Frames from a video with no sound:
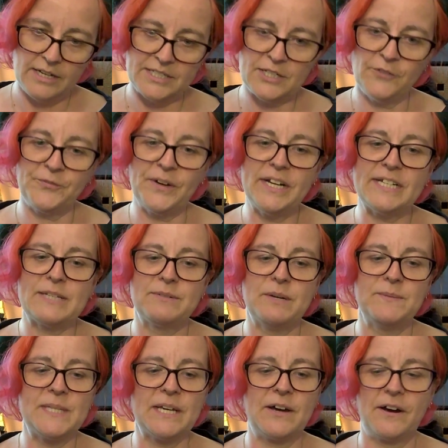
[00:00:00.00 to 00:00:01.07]
It's so funny.
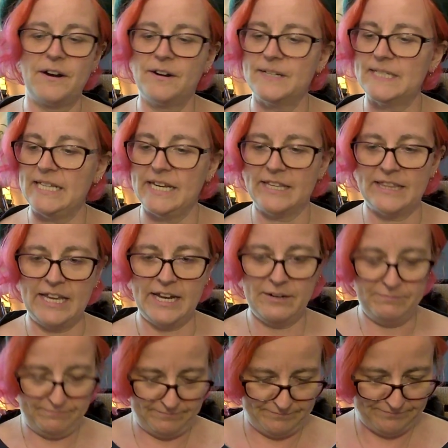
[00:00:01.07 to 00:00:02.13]
Sometimes the cards, like,
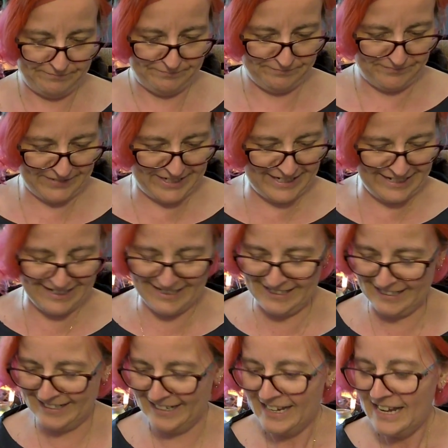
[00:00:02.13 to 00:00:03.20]
they
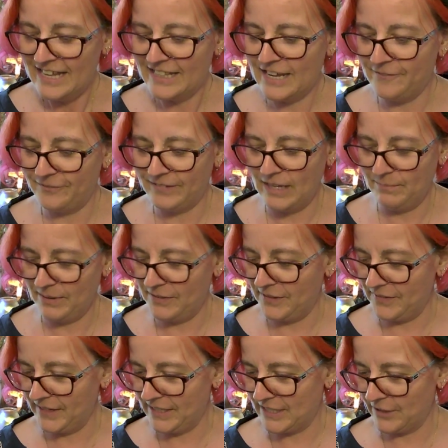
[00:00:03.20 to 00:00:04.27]
they flip and
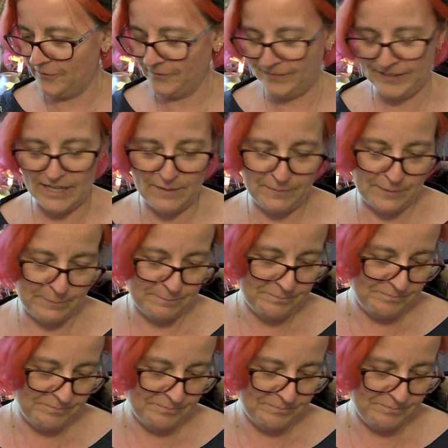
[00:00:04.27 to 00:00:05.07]
then they don't flip.